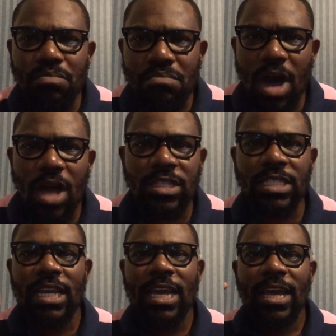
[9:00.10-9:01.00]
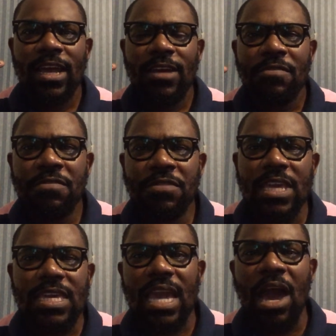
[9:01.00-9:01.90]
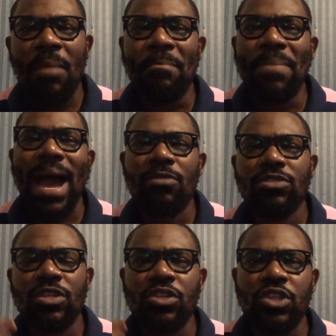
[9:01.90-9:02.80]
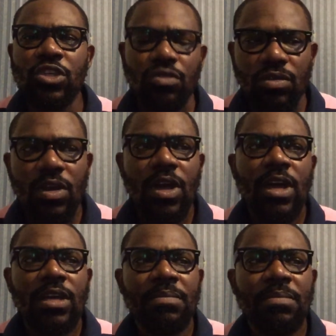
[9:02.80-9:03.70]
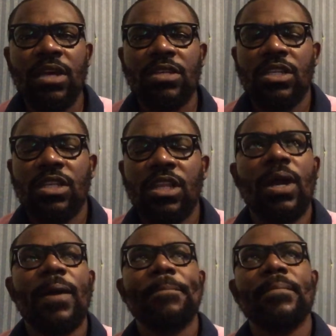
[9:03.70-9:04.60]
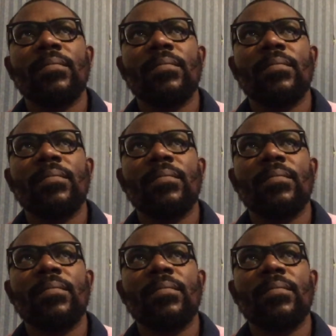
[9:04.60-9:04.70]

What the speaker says: must think about you. Because look,